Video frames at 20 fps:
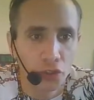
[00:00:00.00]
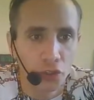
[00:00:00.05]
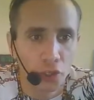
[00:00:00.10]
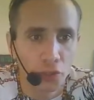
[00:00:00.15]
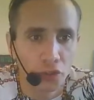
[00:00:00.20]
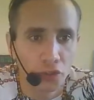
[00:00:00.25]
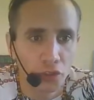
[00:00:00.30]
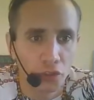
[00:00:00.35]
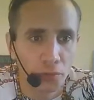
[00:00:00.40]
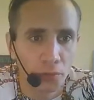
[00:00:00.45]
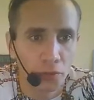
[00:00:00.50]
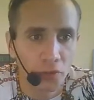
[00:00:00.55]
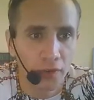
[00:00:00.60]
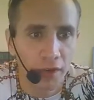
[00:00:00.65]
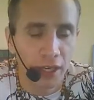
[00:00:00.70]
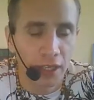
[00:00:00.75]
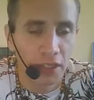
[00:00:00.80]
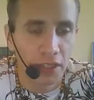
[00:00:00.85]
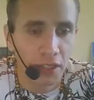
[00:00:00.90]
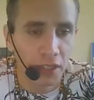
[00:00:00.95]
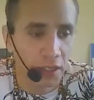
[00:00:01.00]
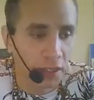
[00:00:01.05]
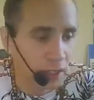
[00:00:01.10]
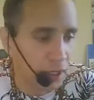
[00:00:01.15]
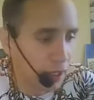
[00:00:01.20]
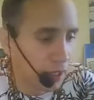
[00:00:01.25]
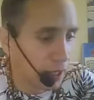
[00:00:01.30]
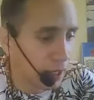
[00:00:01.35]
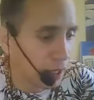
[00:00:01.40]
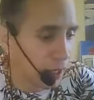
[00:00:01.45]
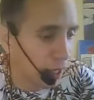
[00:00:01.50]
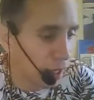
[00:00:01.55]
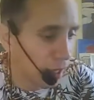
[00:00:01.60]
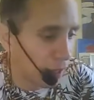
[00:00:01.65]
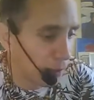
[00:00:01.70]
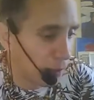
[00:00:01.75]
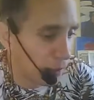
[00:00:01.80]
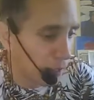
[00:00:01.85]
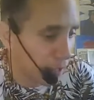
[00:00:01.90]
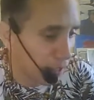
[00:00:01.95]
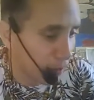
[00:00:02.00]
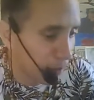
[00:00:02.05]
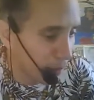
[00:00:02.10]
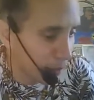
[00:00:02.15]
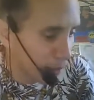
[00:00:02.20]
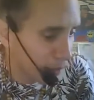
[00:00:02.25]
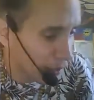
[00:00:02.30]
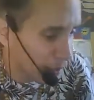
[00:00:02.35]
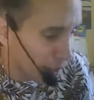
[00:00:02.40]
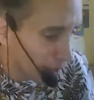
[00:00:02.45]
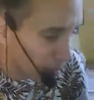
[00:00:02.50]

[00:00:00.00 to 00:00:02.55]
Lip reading: Johnson's morality. In a minute,